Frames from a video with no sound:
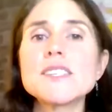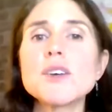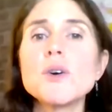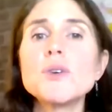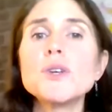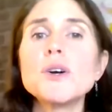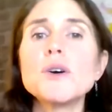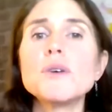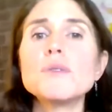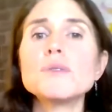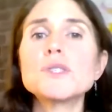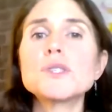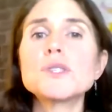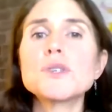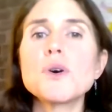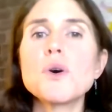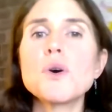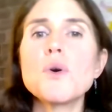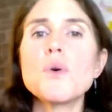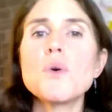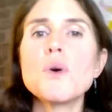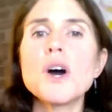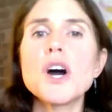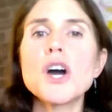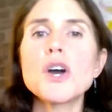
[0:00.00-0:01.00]
Oh no.
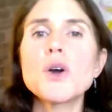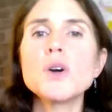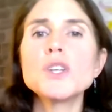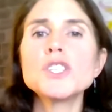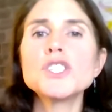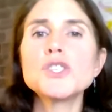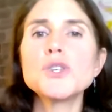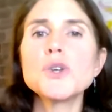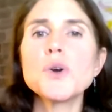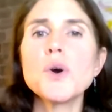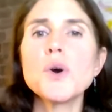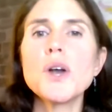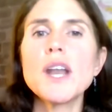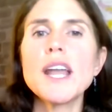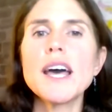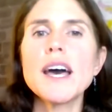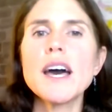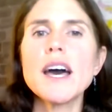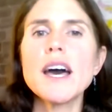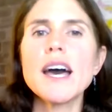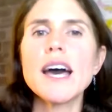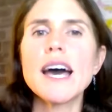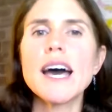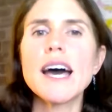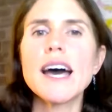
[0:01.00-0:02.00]
So uh,
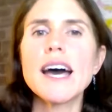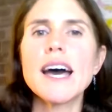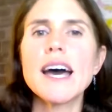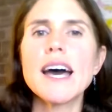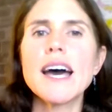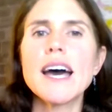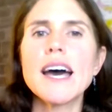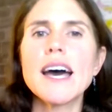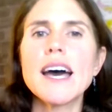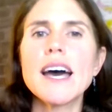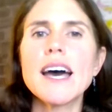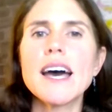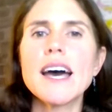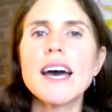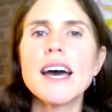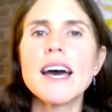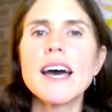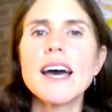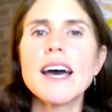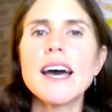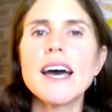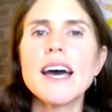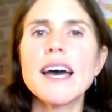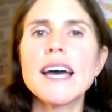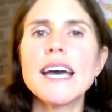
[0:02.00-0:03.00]
Cococciola
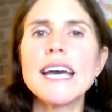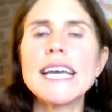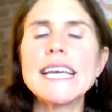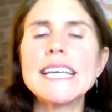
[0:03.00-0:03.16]
uh,